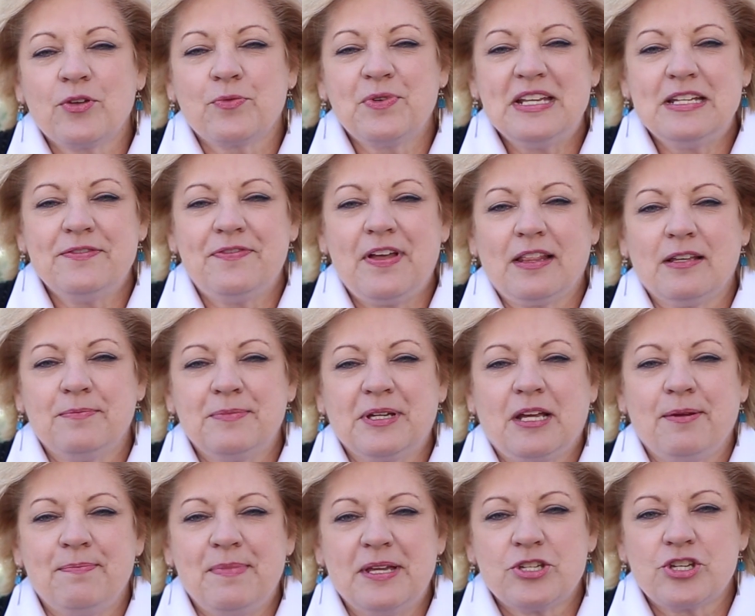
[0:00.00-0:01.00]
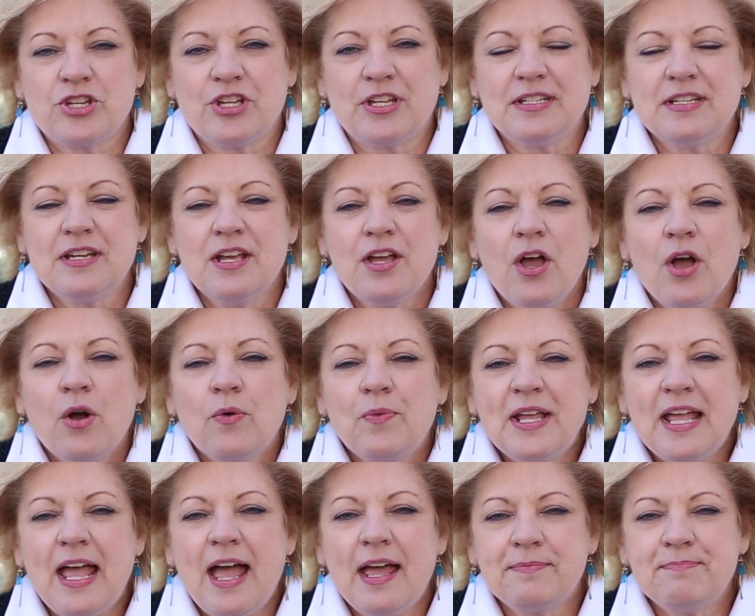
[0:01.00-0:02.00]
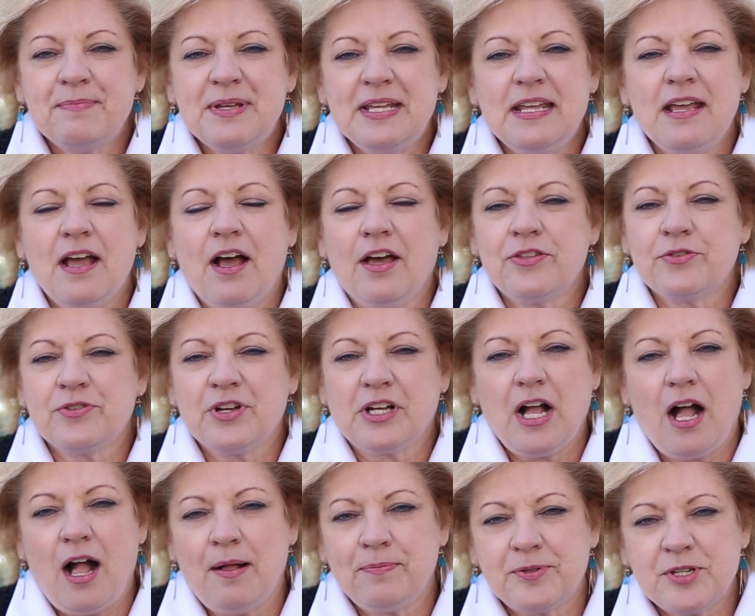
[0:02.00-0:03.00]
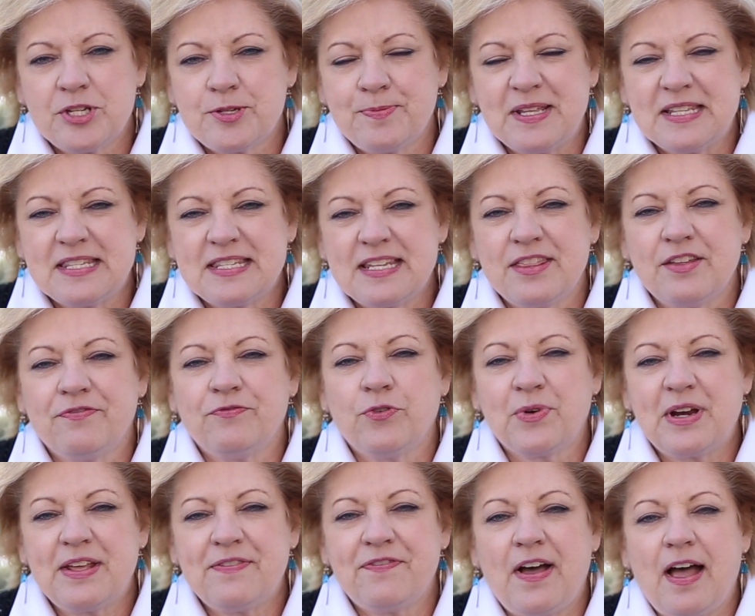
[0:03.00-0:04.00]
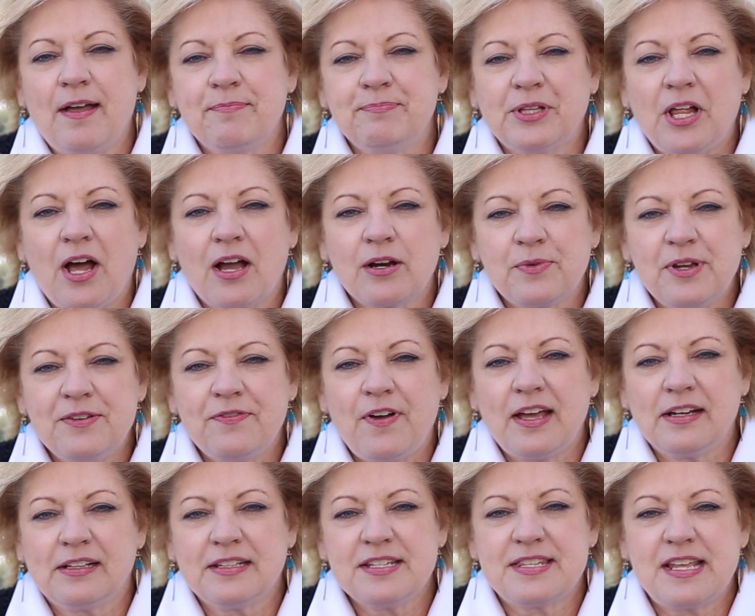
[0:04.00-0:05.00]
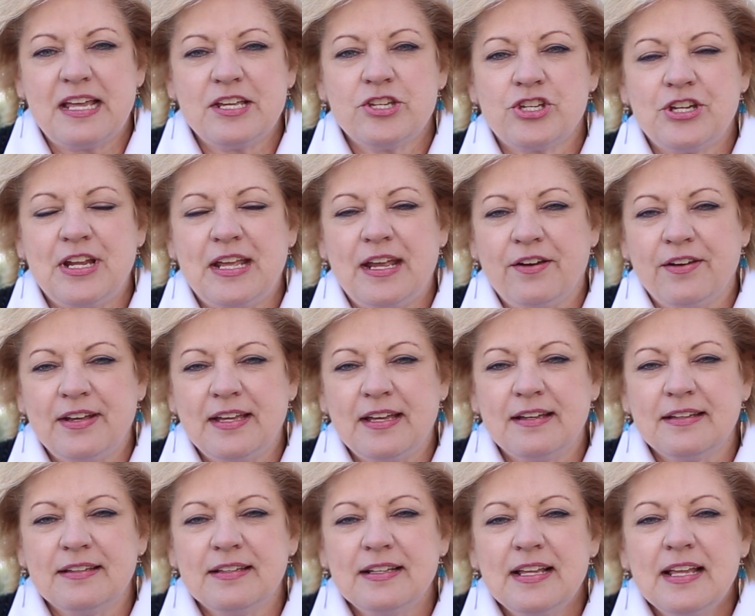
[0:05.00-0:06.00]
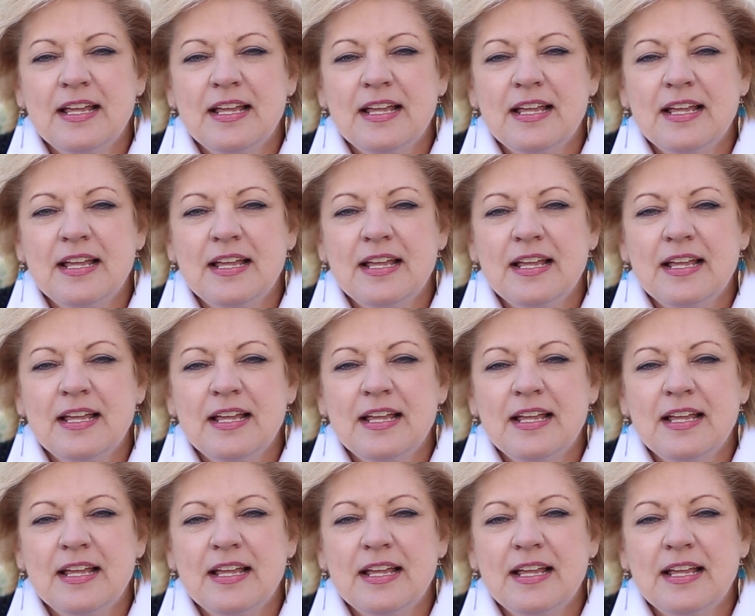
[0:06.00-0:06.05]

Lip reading: on the Redevelopment Commission, we had many other accomplishments in the 45 block revitalization area,